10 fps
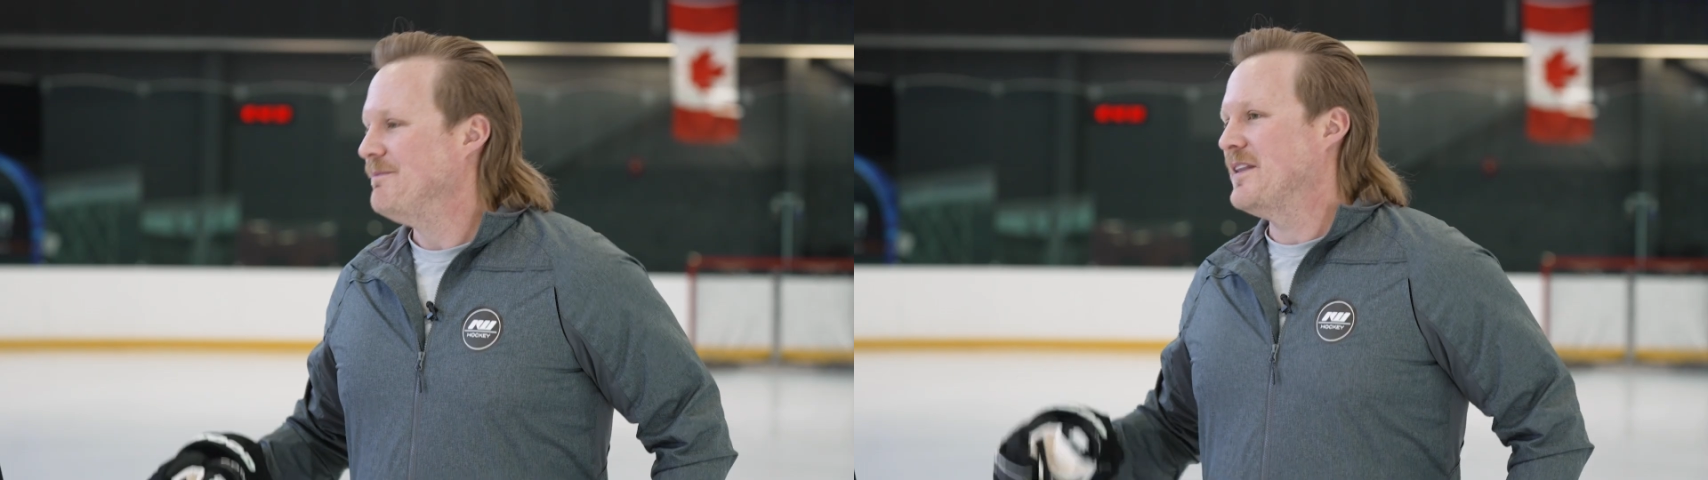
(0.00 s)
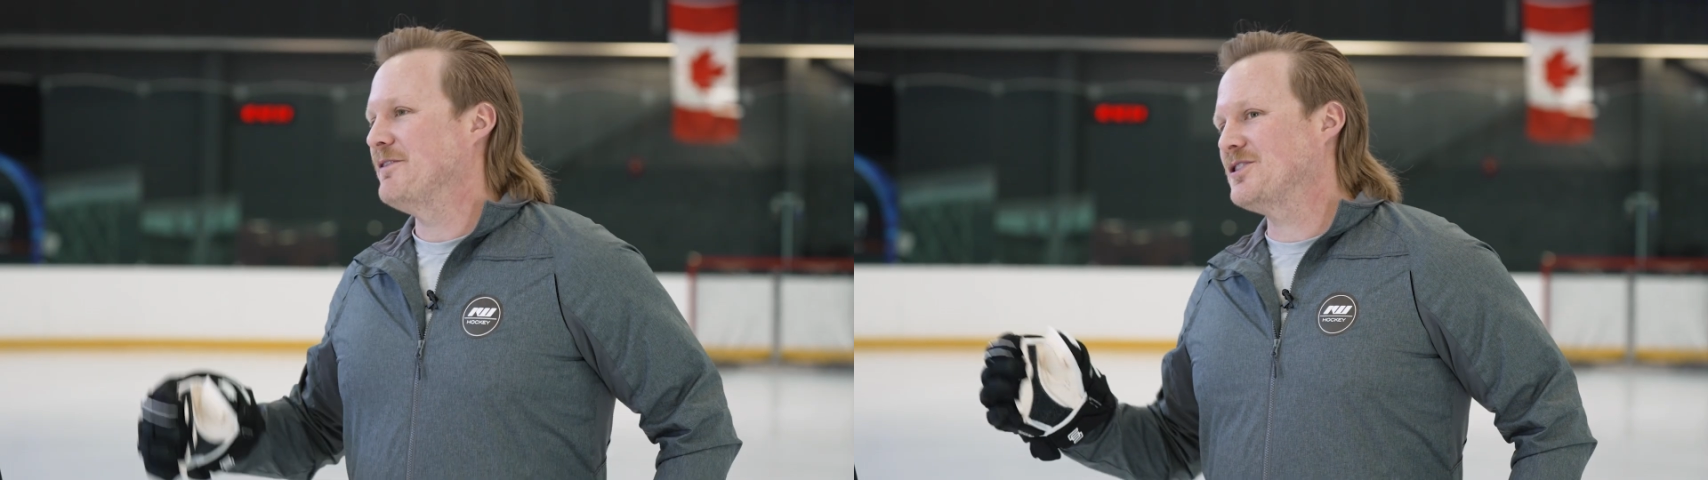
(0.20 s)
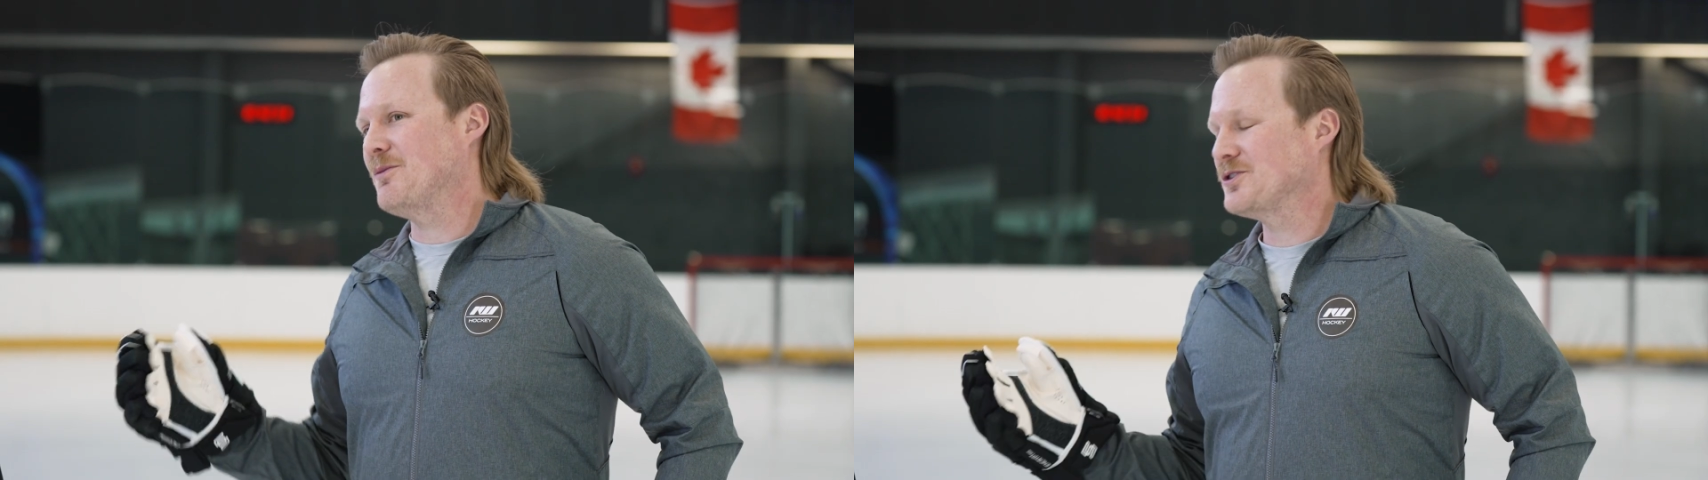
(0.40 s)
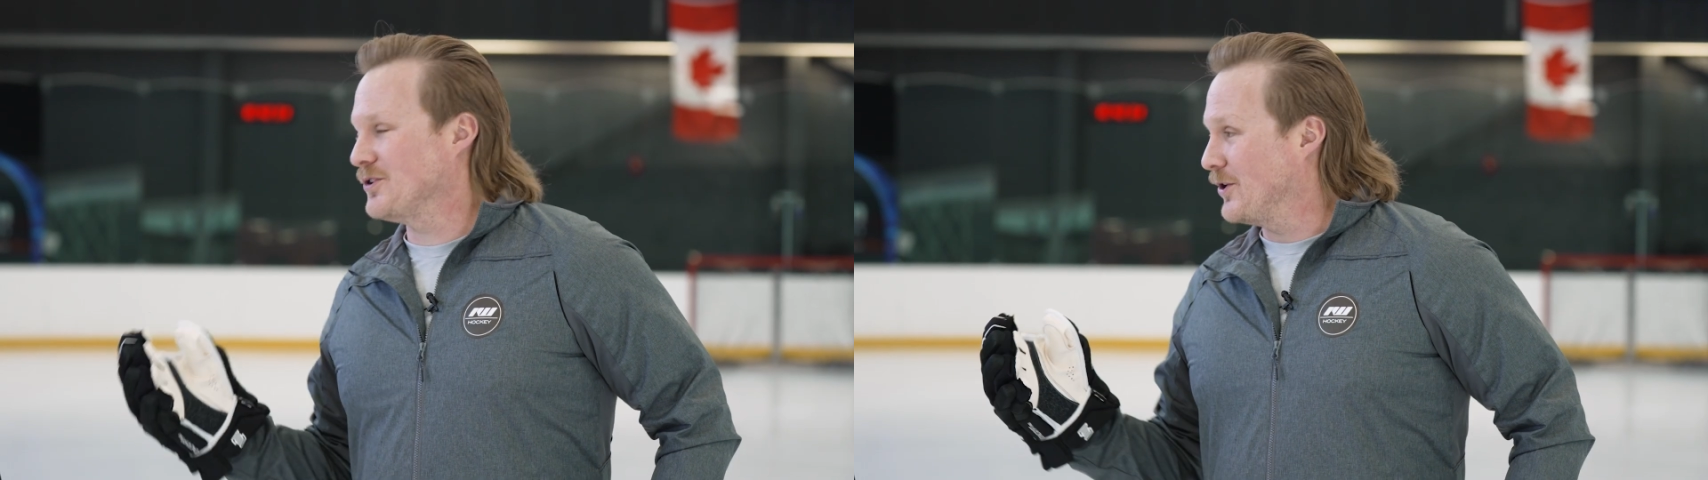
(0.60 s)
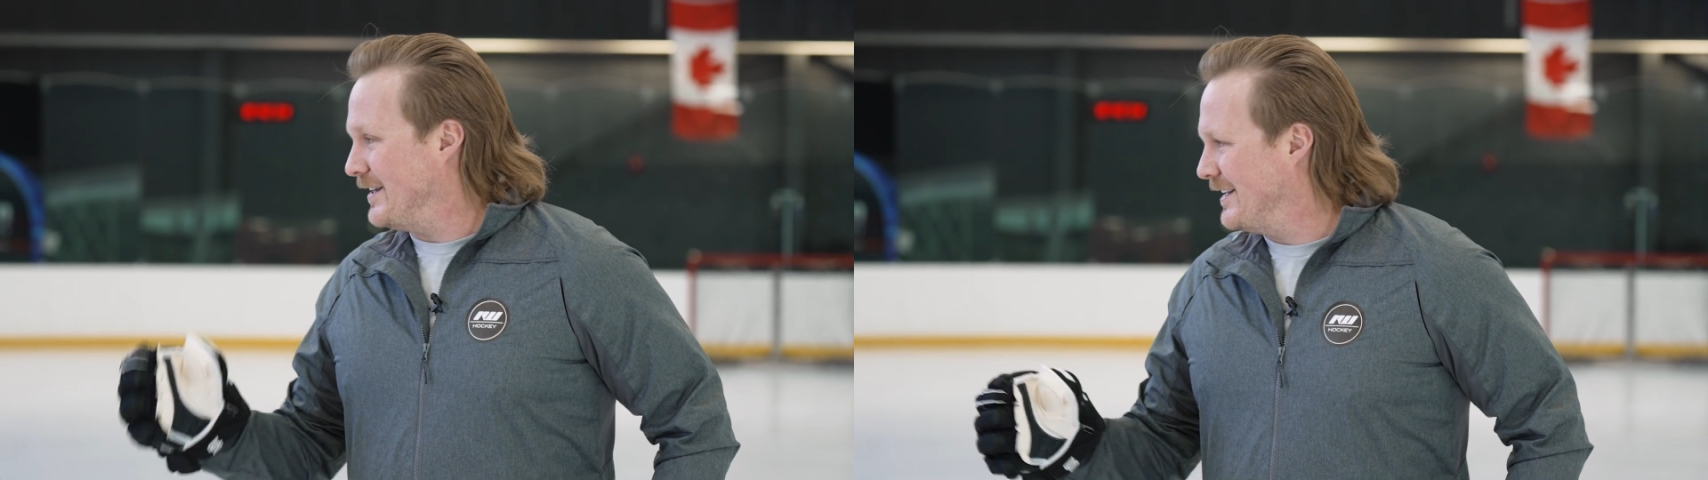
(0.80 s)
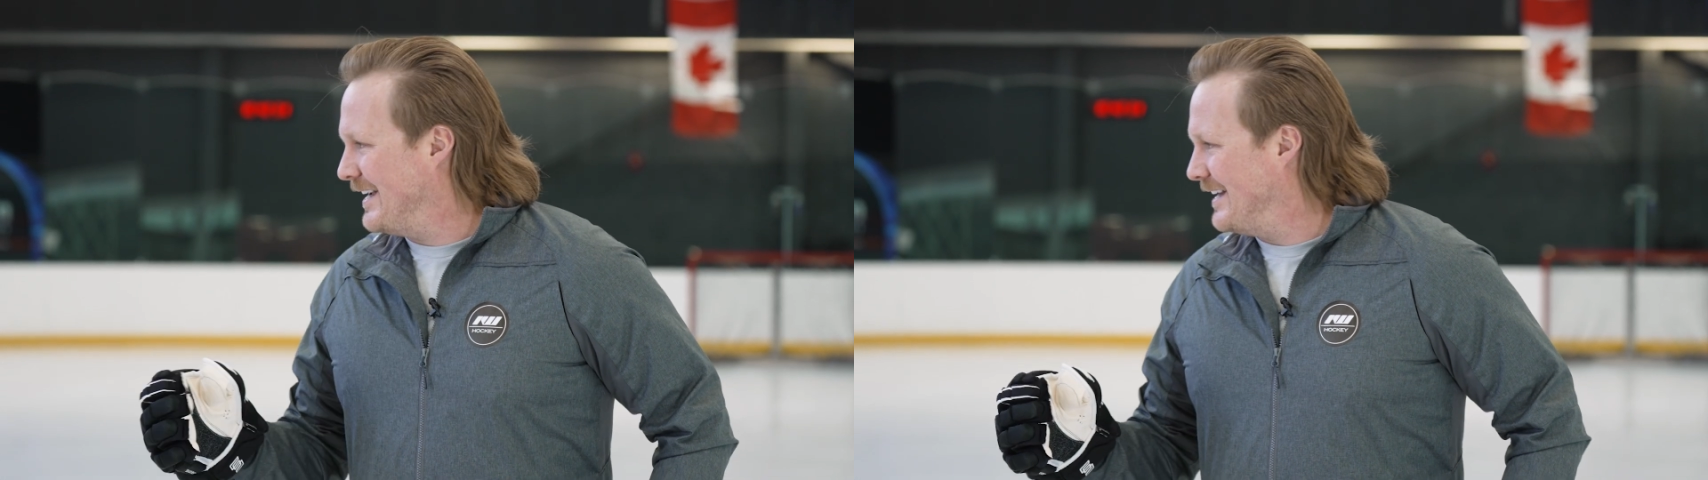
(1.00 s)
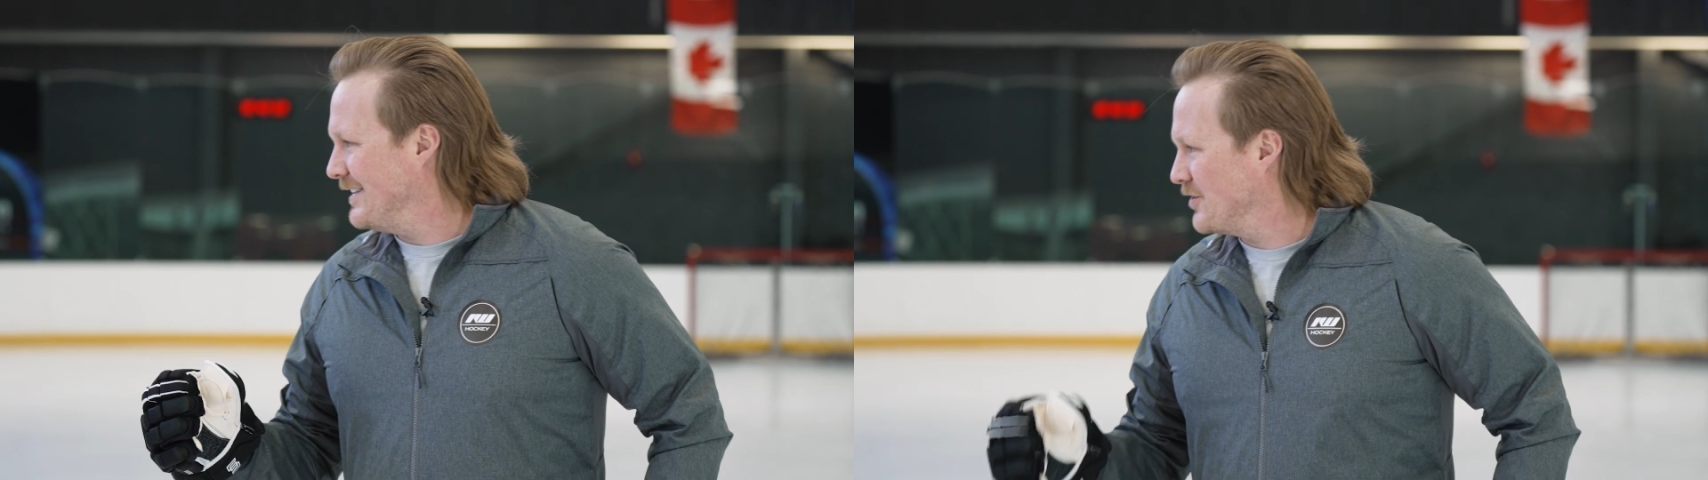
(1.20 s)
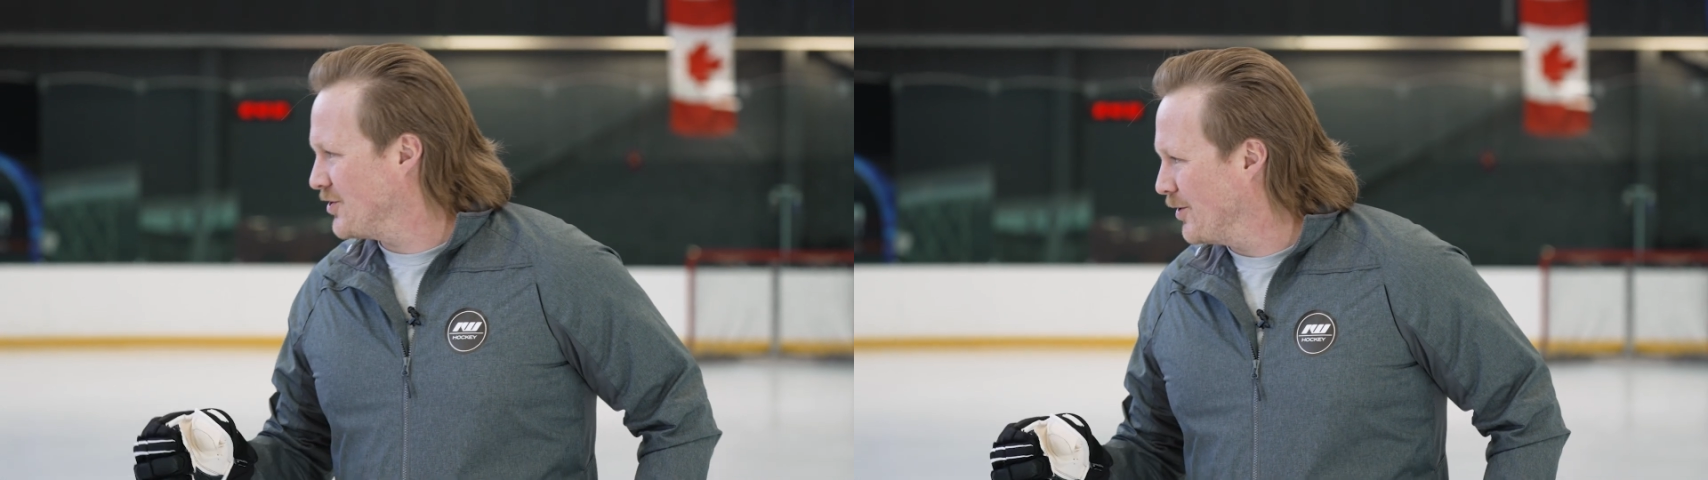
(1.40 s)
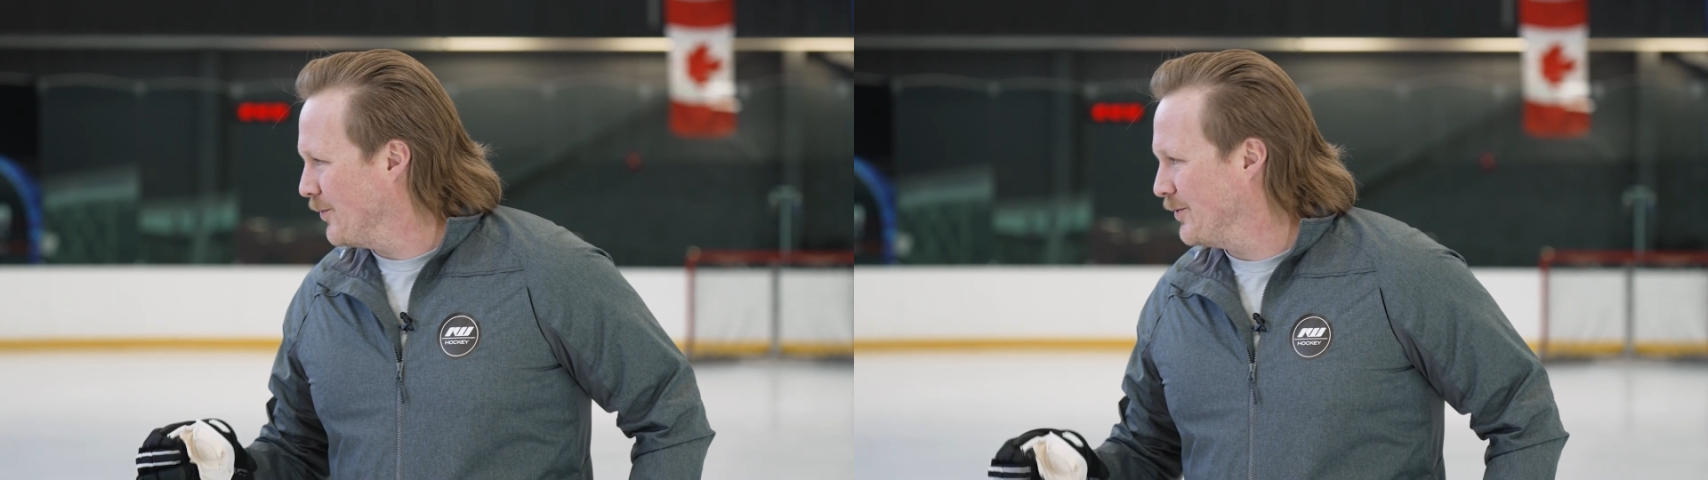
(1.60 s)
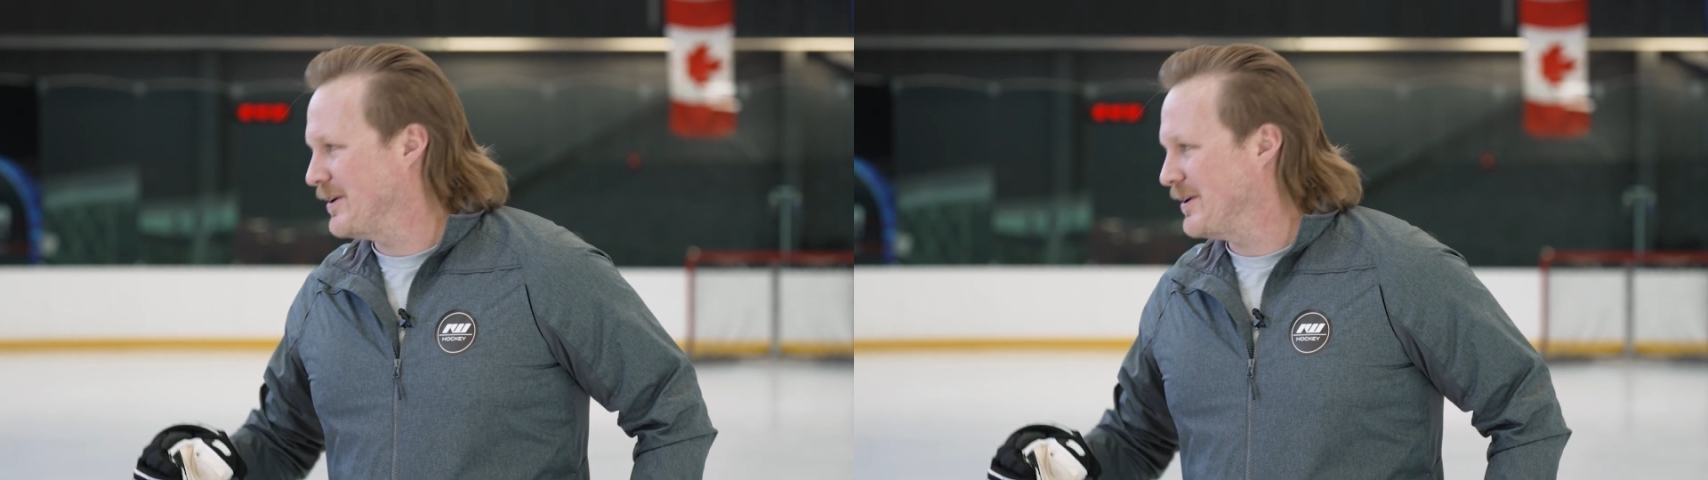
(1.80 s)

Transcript: if someone's looking to get into Sherwood